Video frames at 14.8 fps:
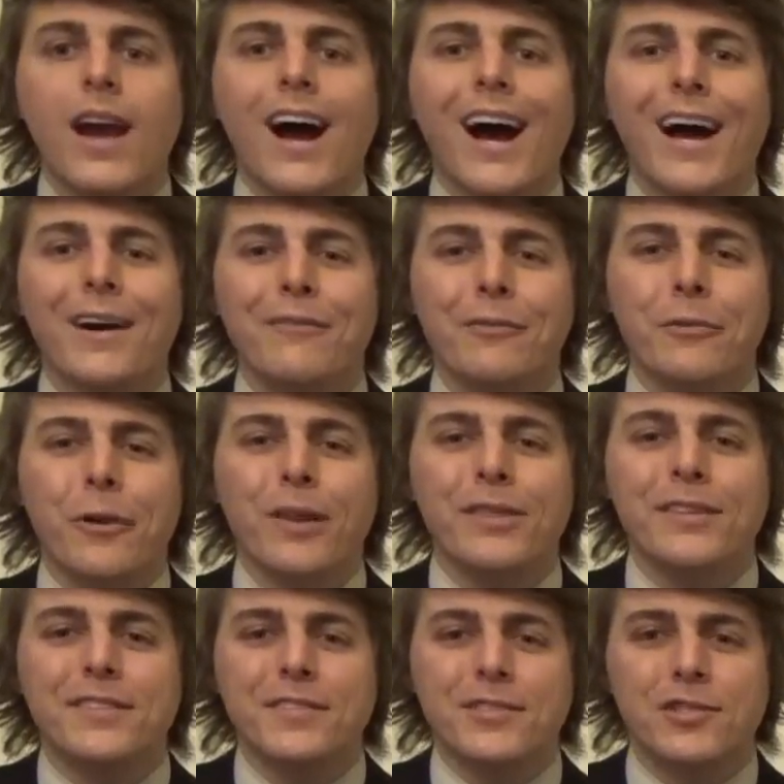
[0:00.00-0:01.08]
Hi everyone,
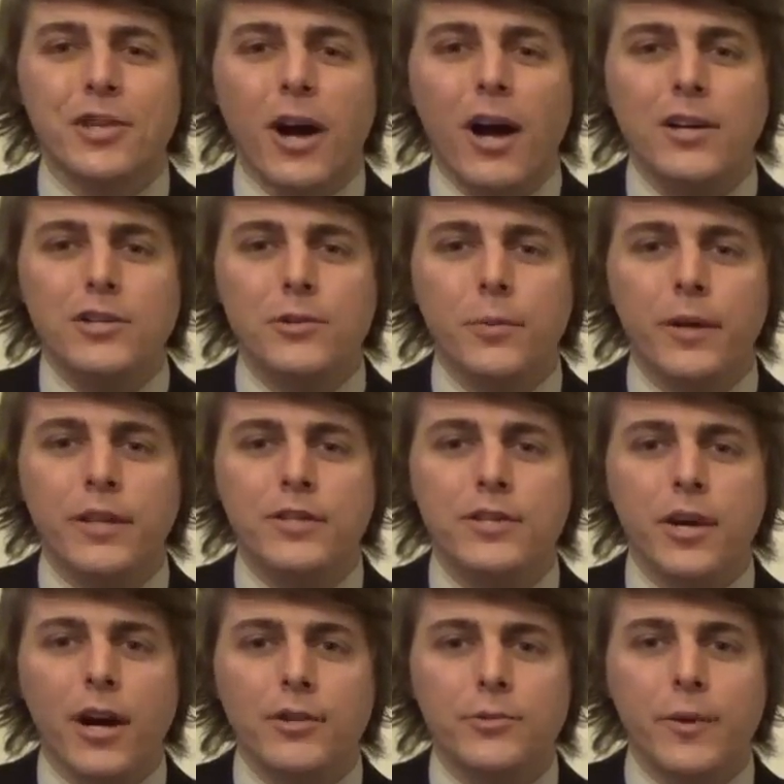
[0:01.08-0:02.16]
this is Josh with
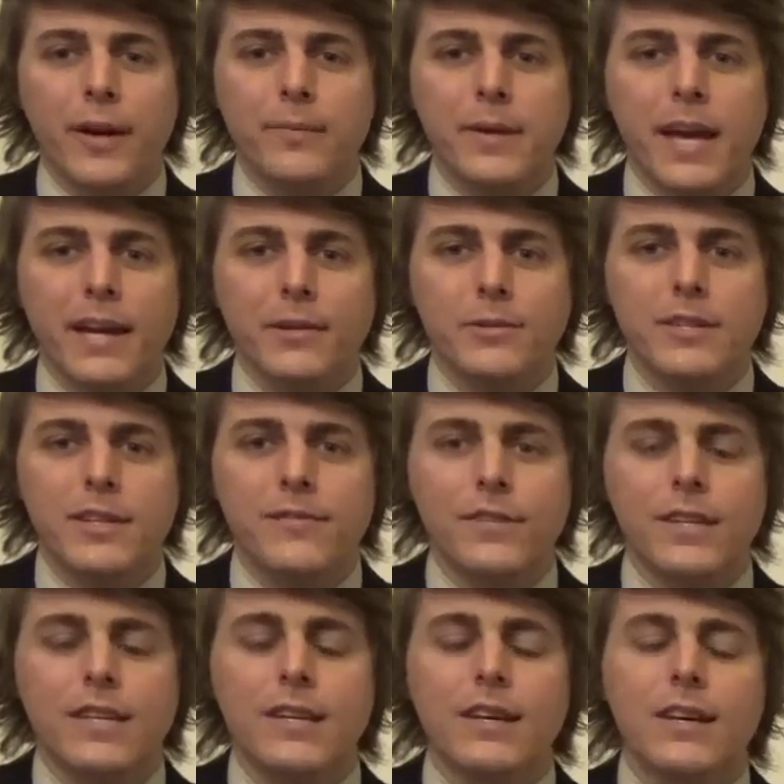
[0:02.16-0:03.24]
Josh Wright Piano
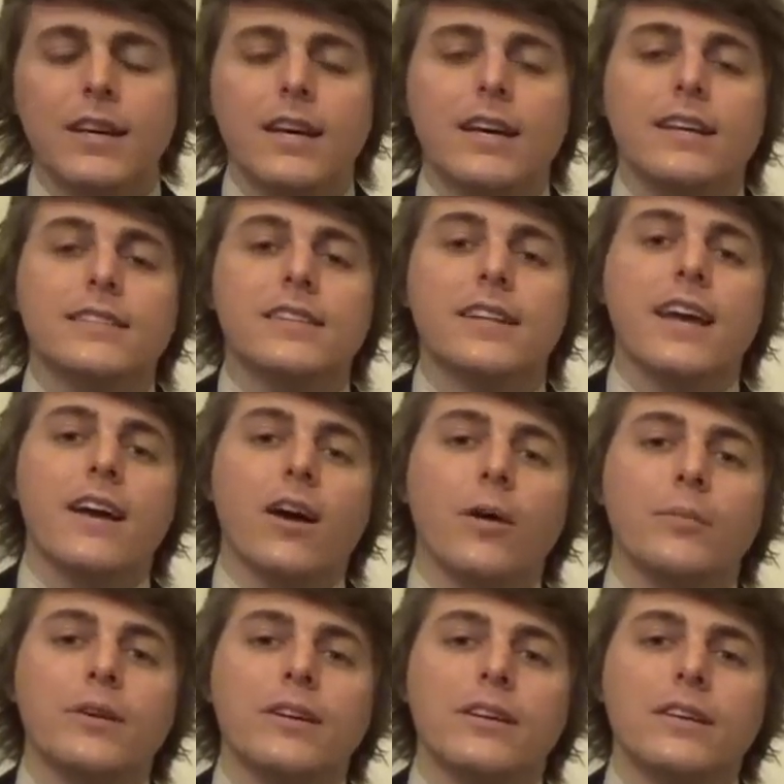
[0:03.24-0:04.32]
TV. Today
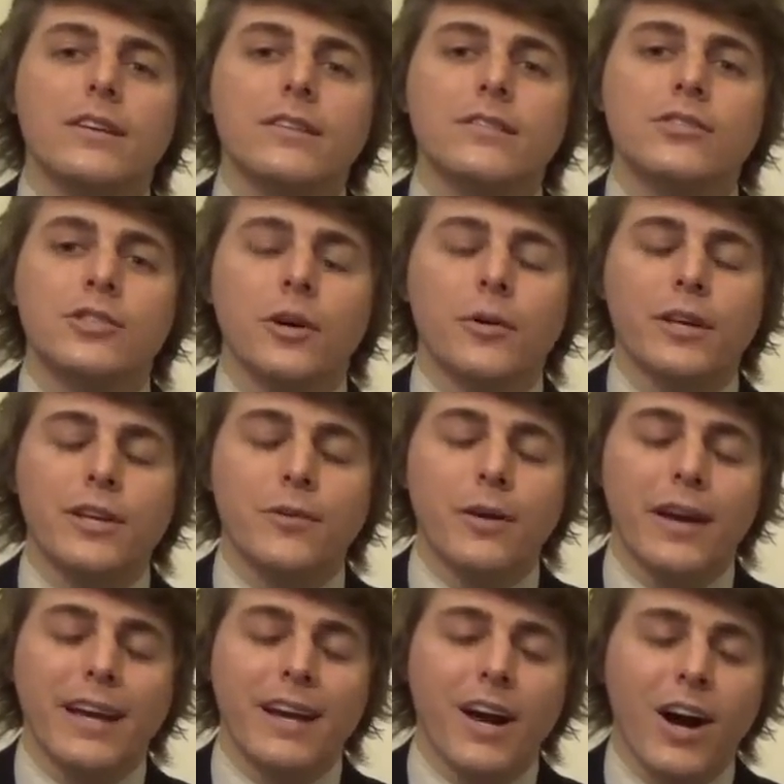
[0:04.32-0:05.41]
I'll be showing you
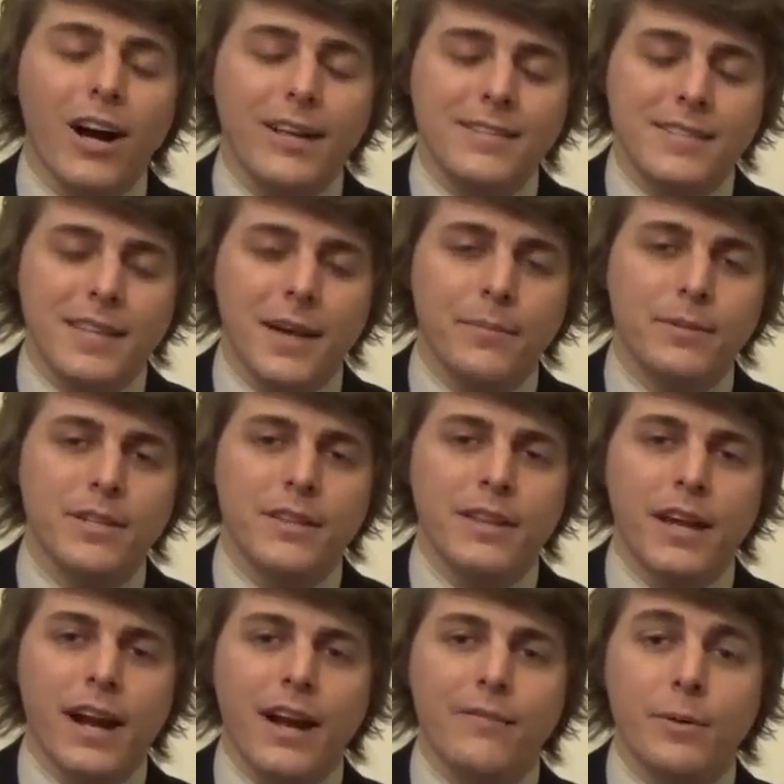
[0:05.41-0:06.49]
a concept
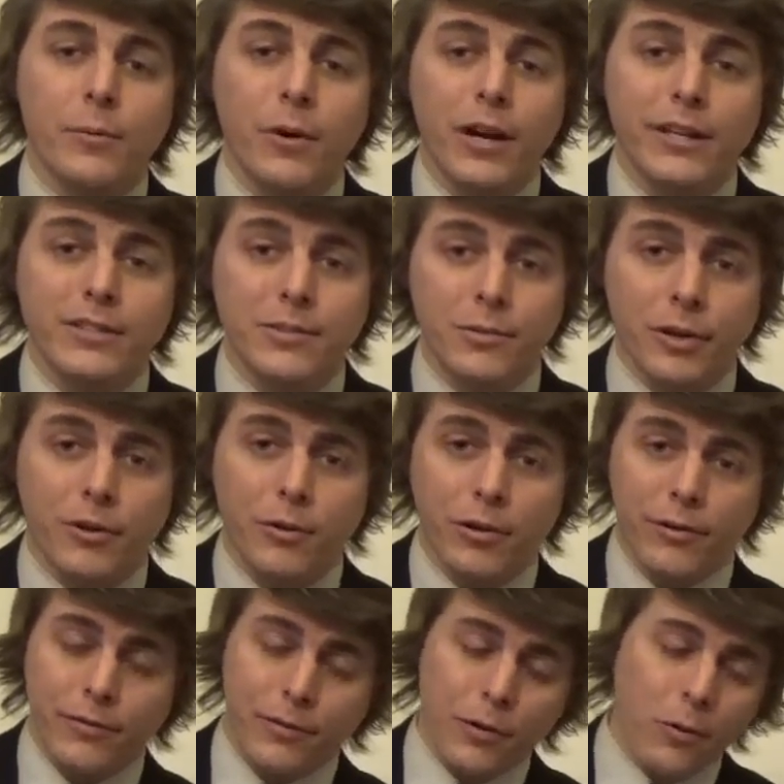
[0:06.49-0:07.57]
that I've been wanting to
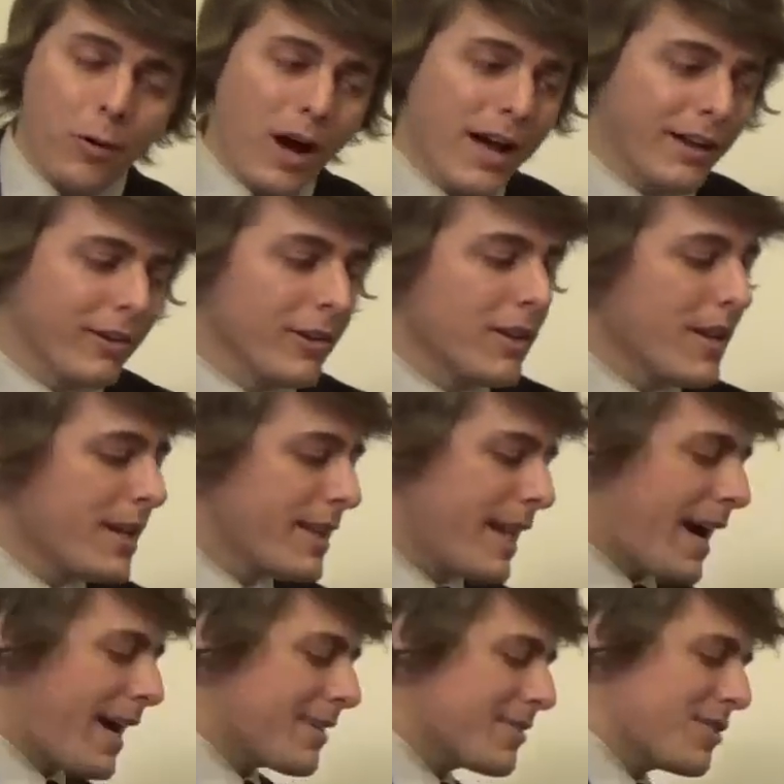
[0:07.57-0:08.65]
record for a while that
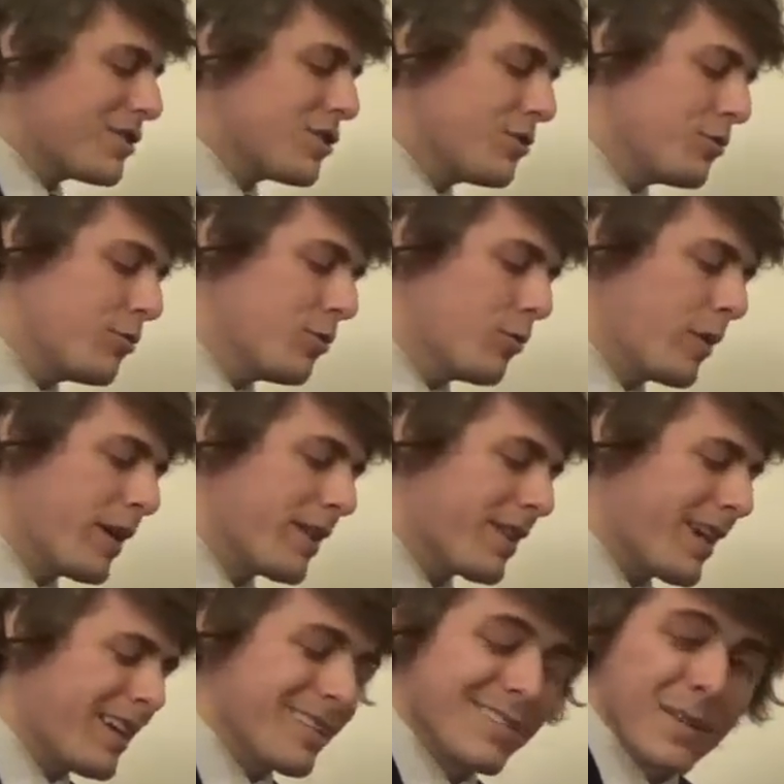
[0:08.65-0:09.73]
has to do with
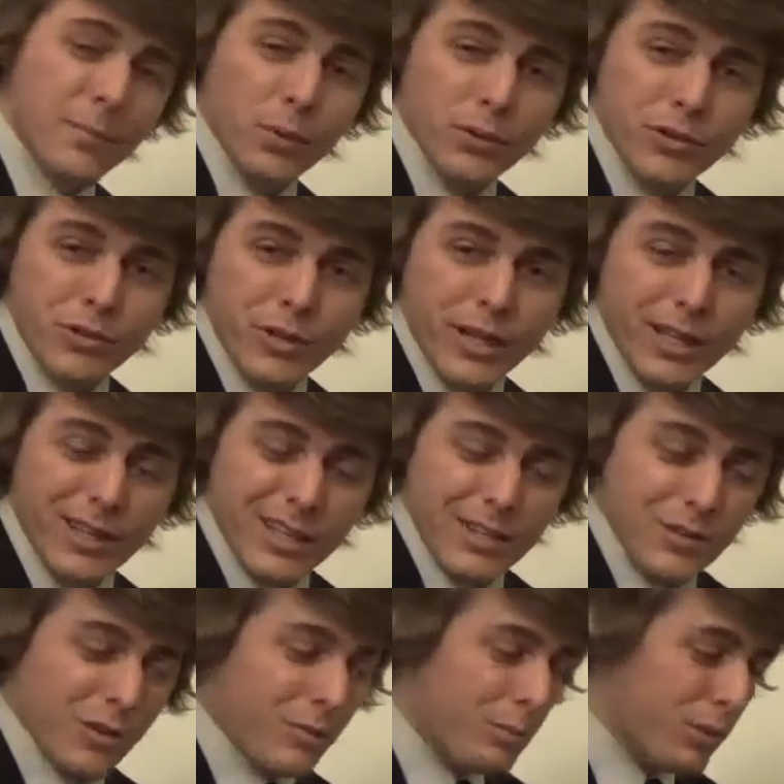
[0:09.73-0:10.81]
a simple trick that
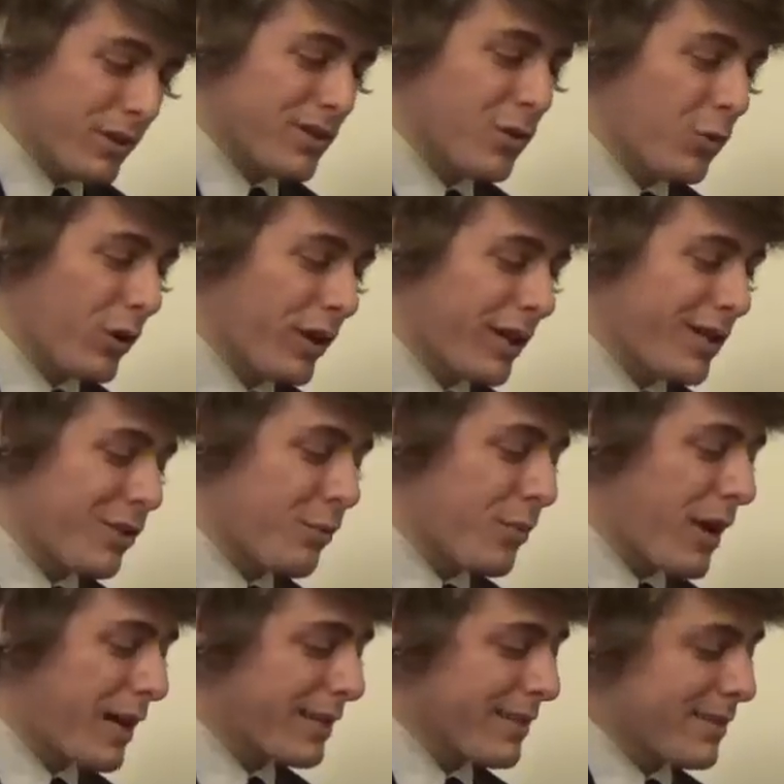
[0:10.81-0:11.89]
you can put to work in your
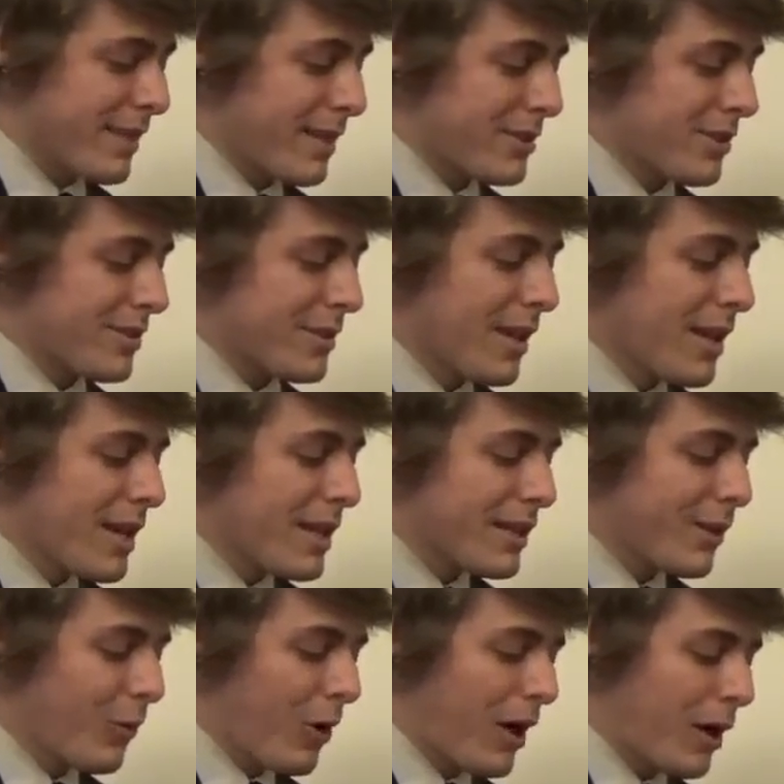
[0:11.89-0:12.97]
practice sessions
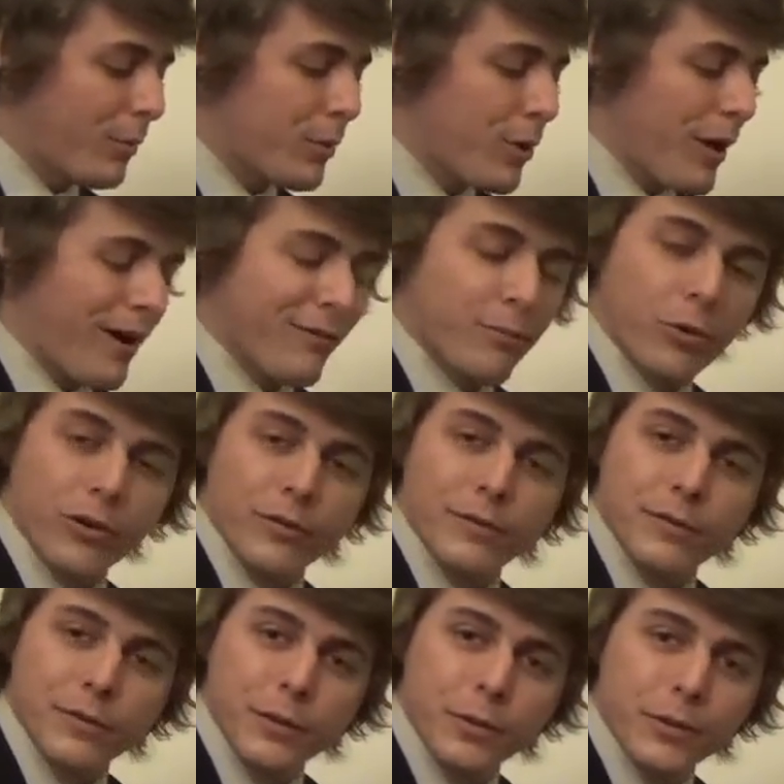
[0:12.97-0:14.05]
that will help you have more
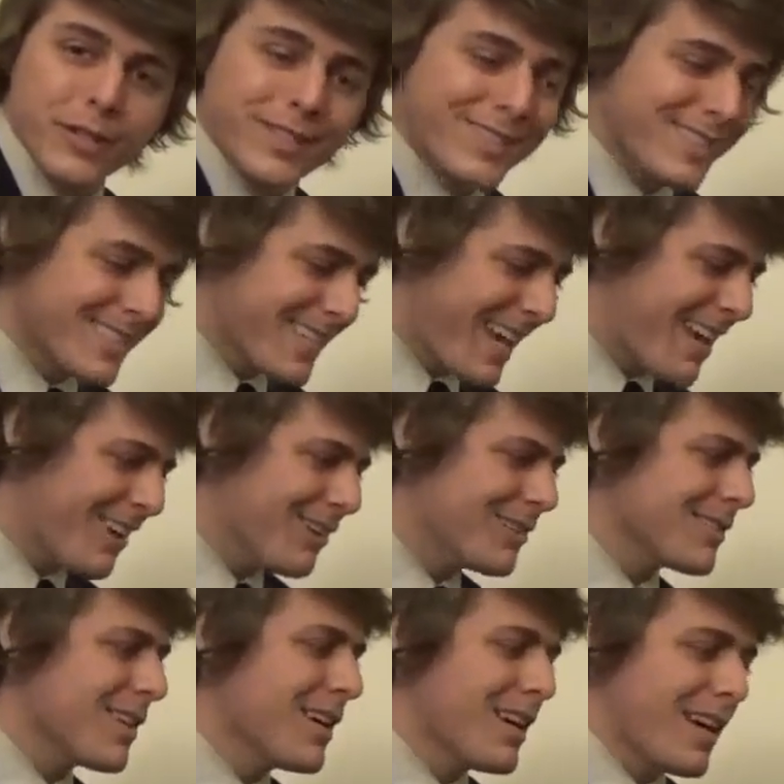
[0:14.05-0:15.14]
fluid scales